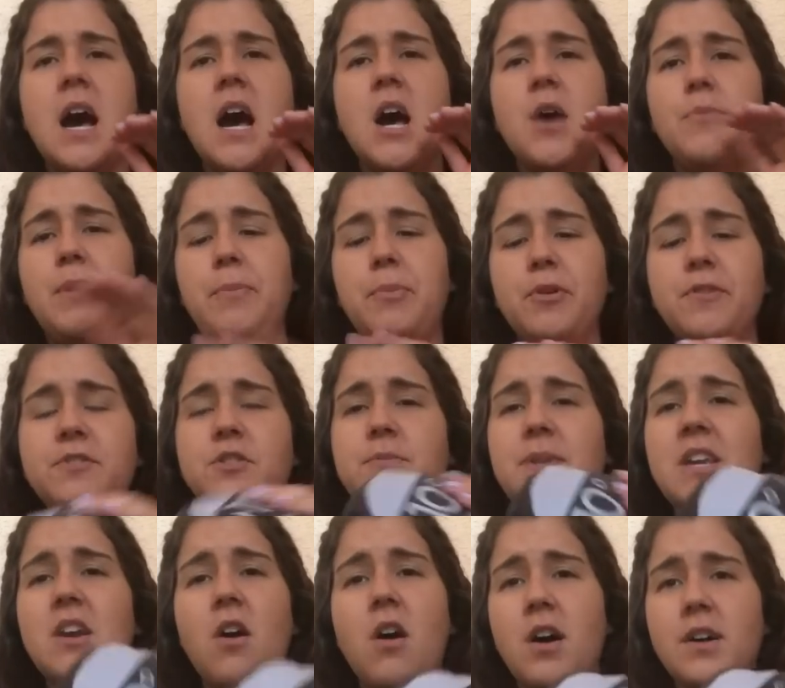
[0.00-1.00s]
Um, it proved to
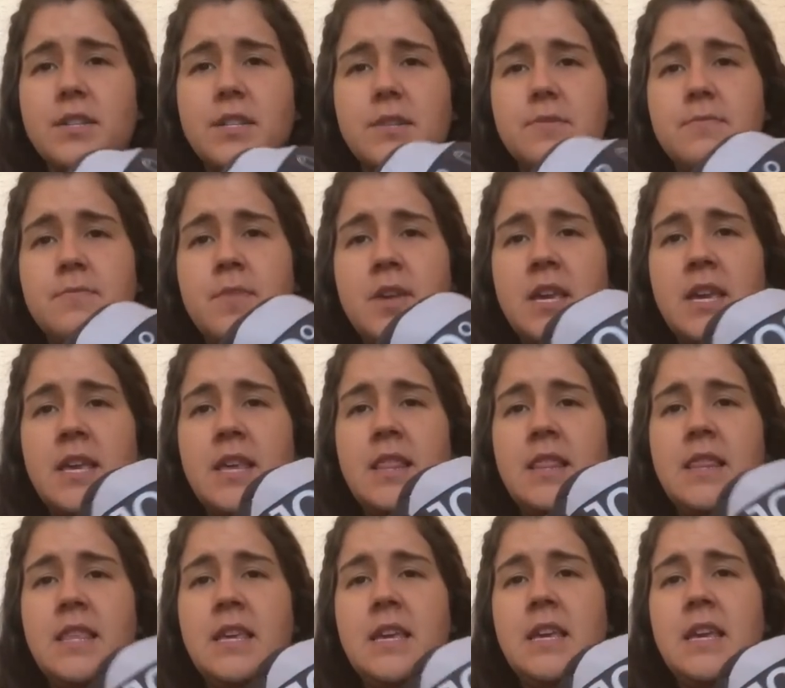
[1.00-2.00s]
be awesome
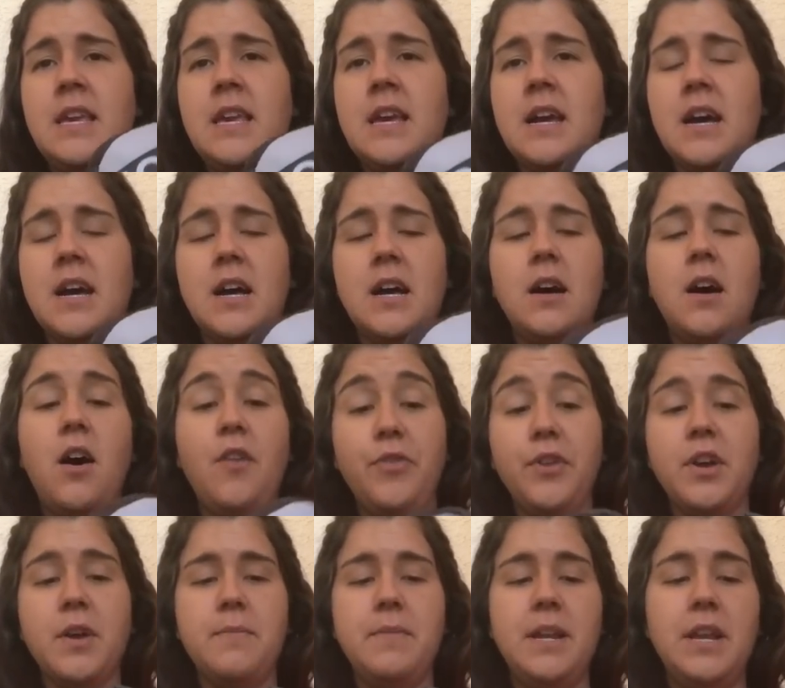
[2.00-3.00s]
in the uh, on
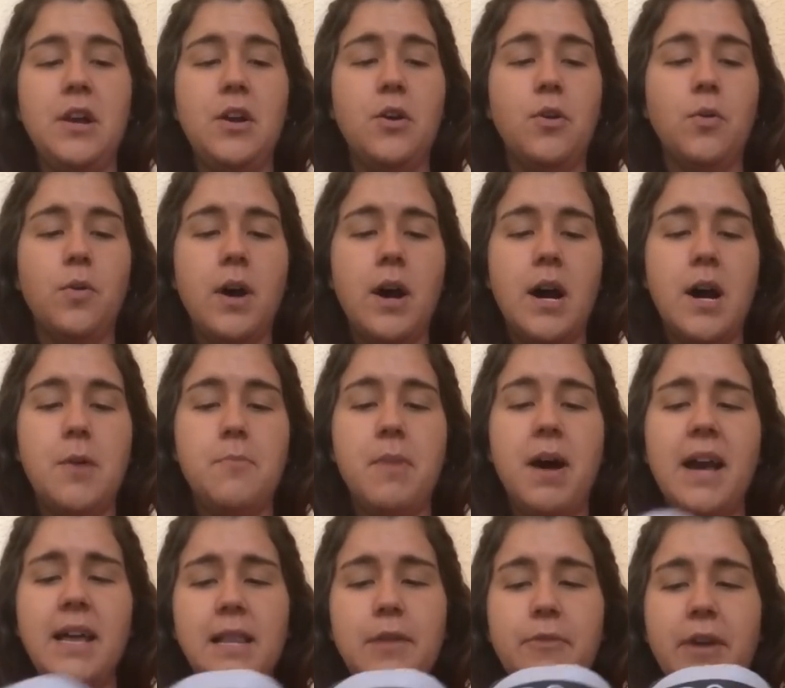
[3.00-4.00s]
the Camino. Um,
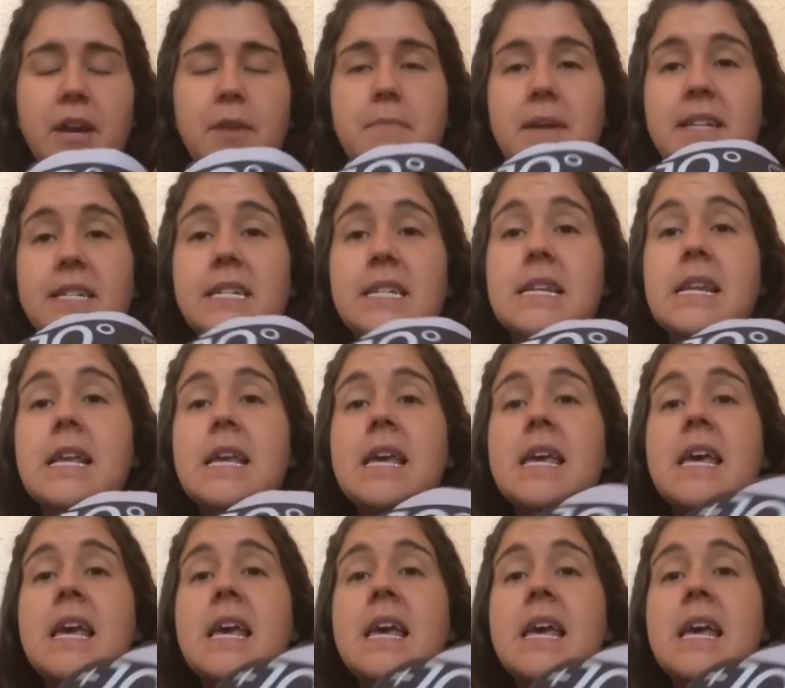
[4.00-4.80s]
highly recommend it.